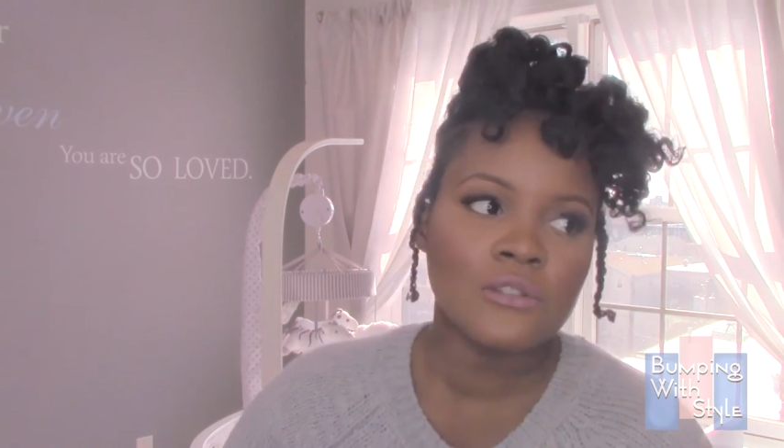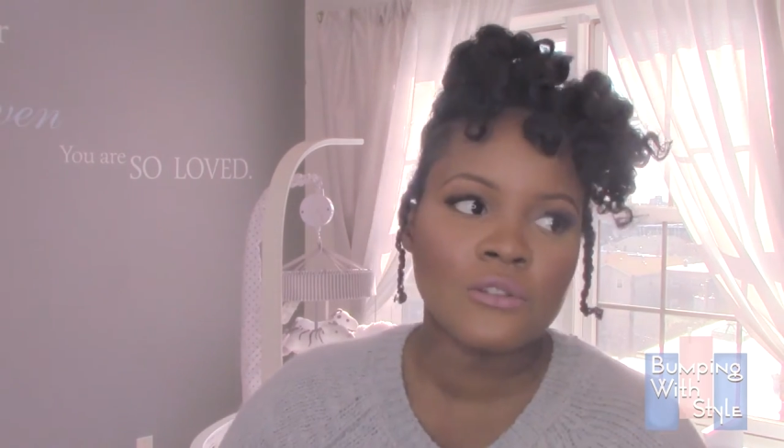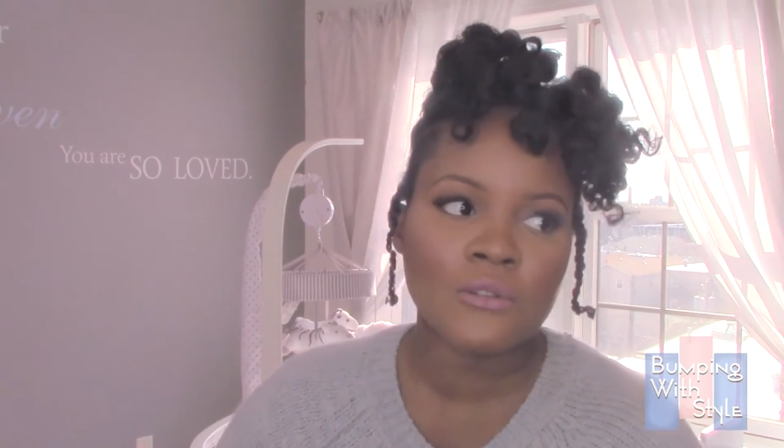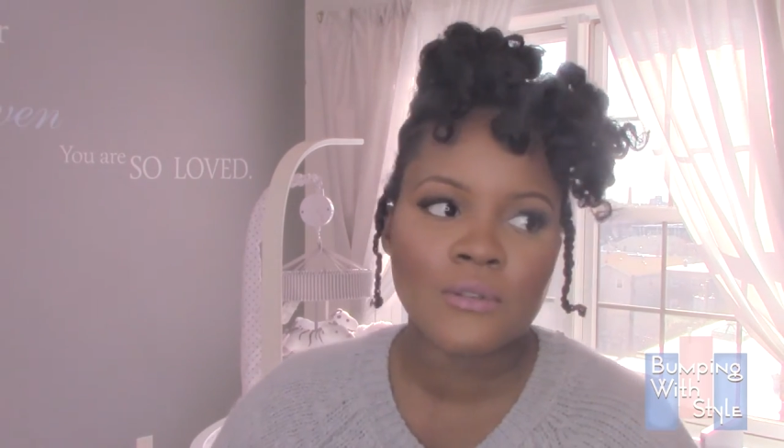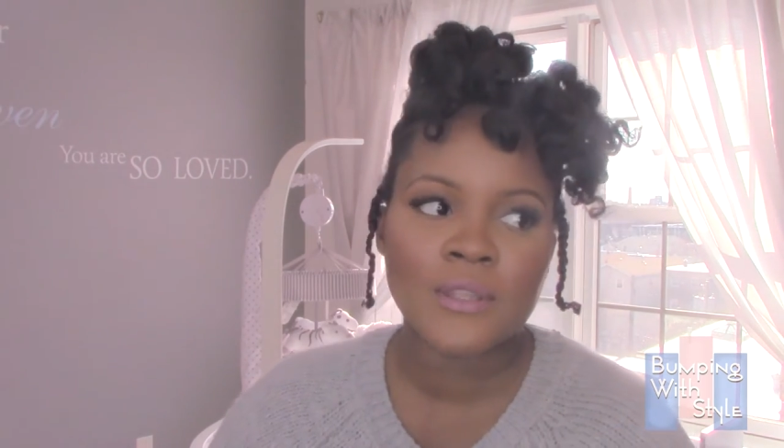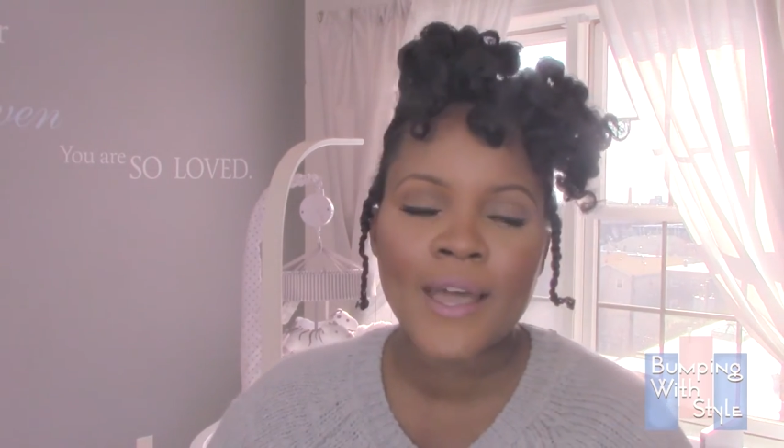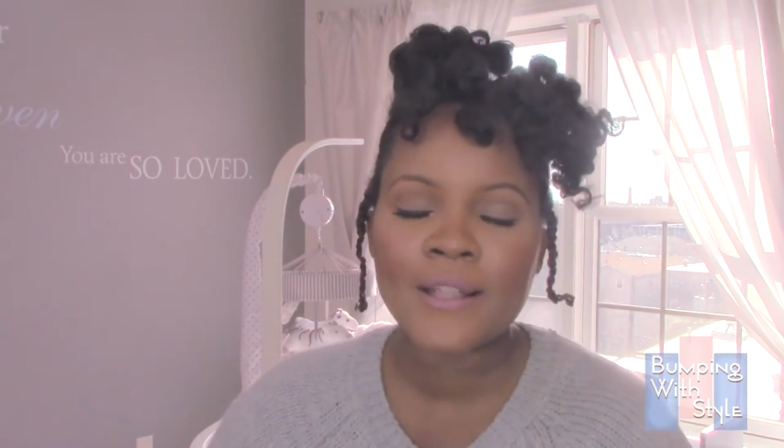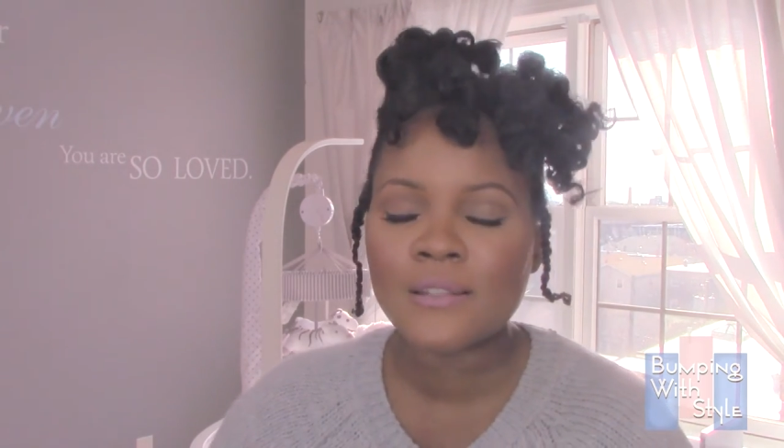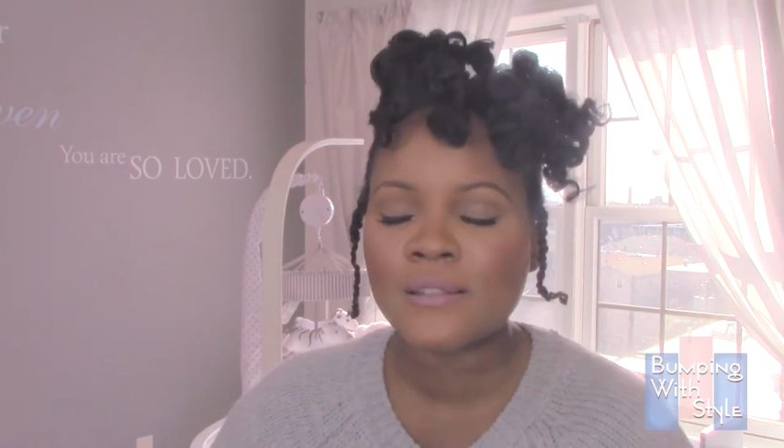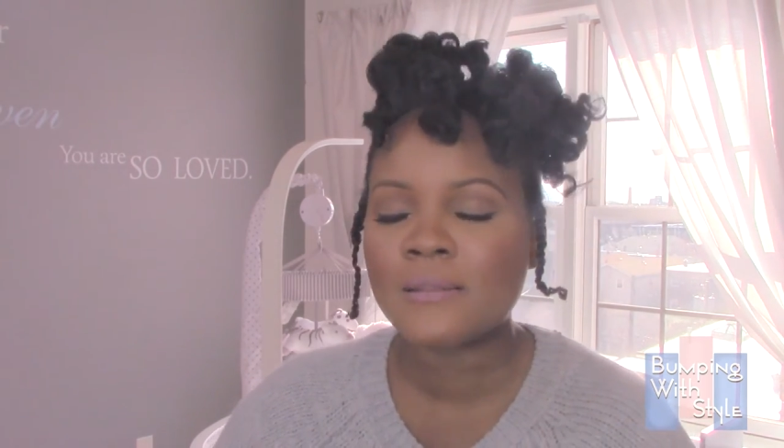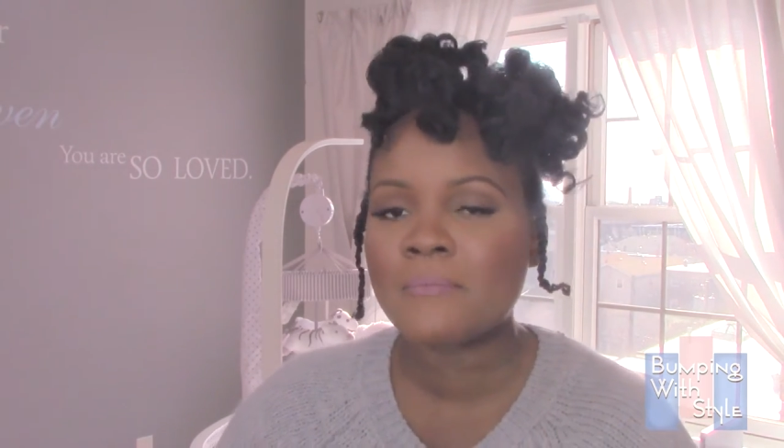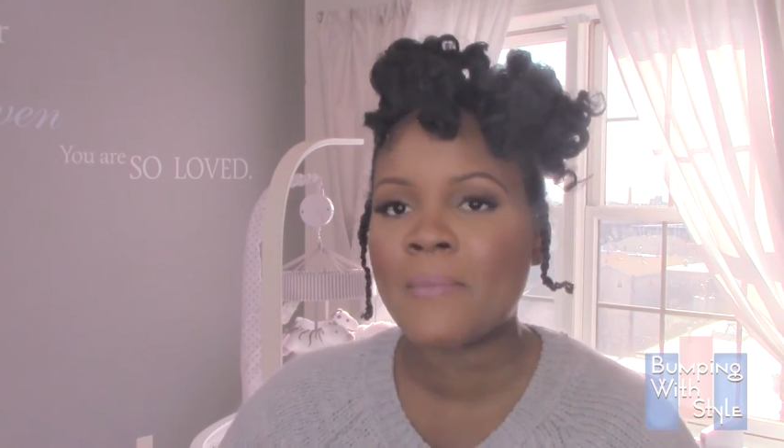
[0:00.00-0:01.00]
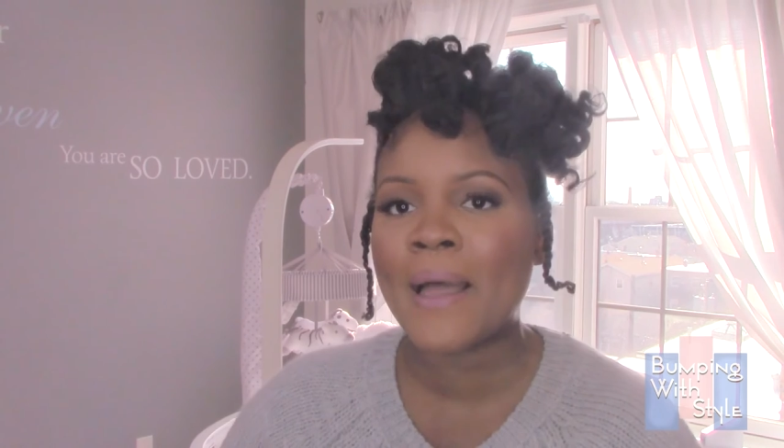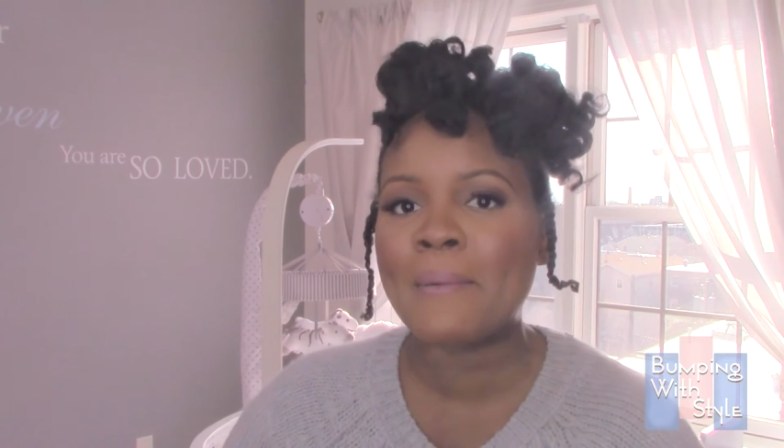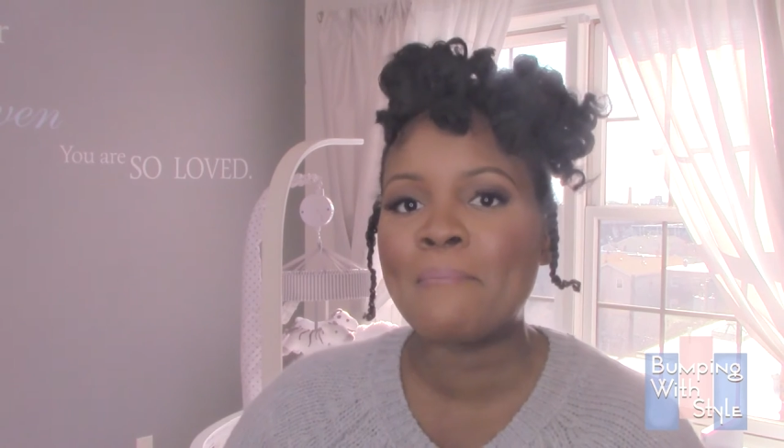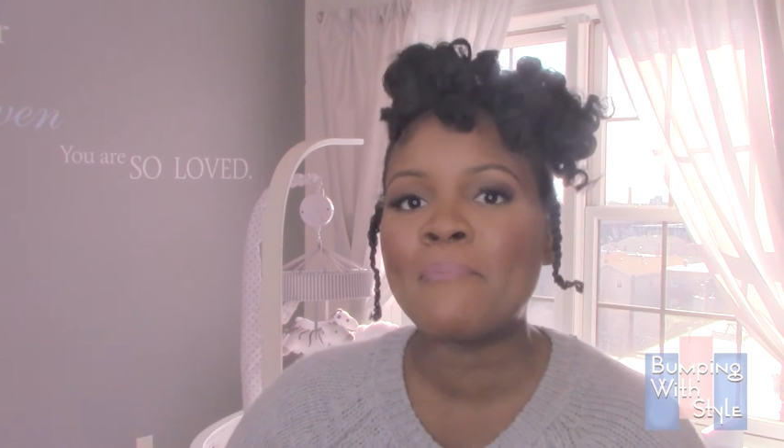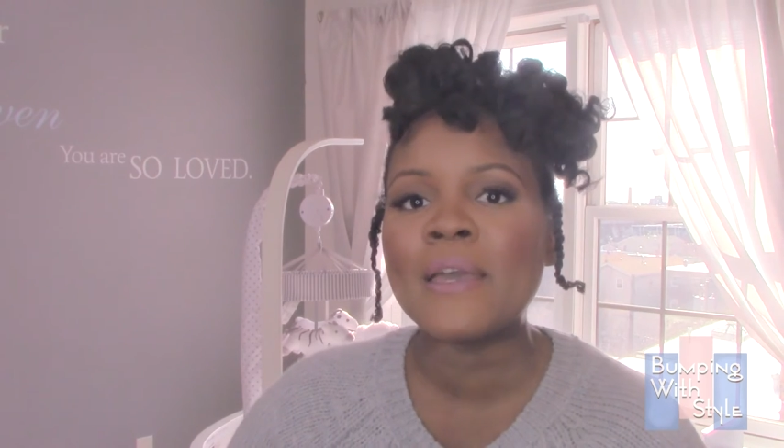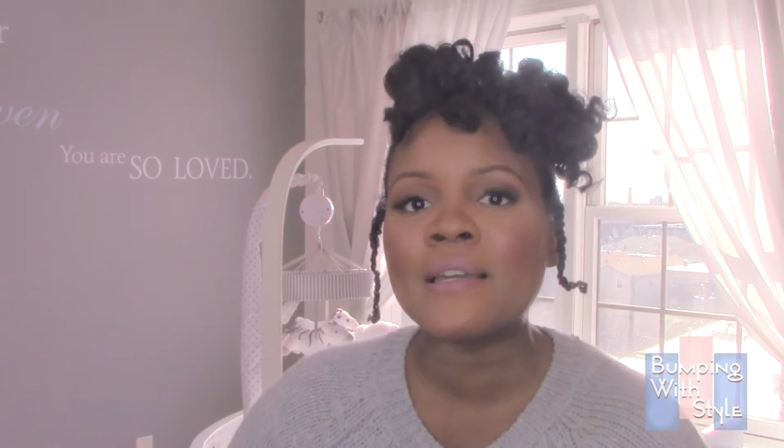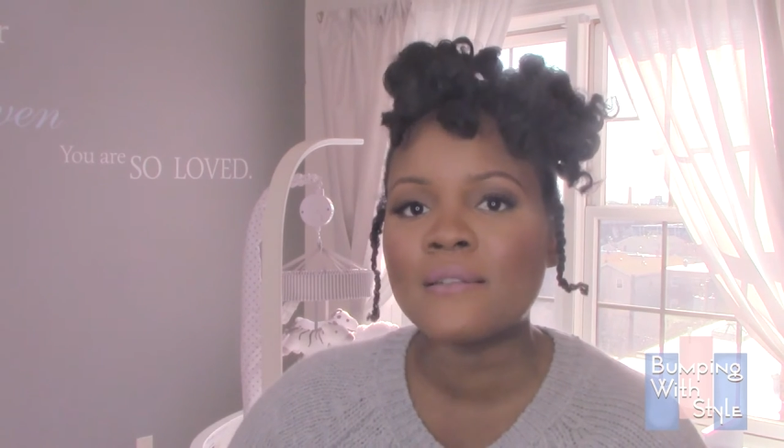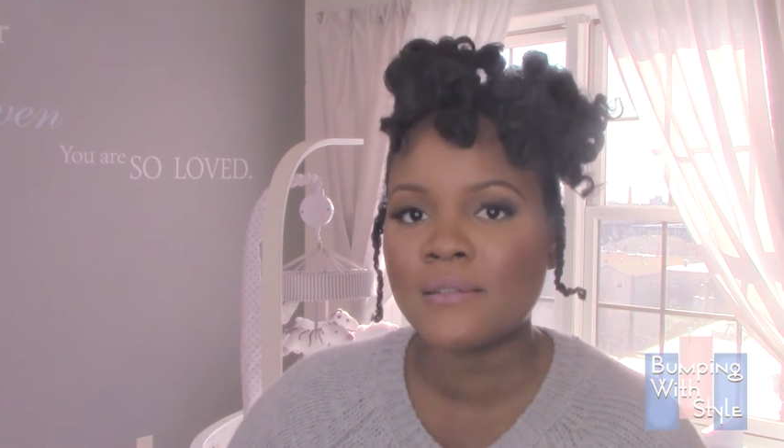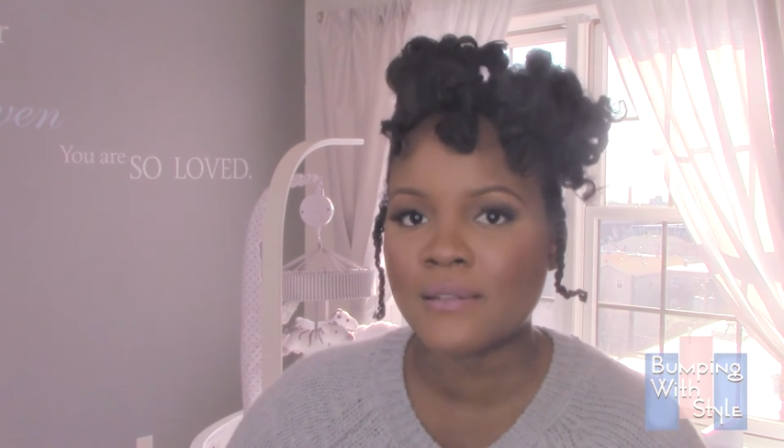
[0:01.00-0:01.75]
So that's my biggest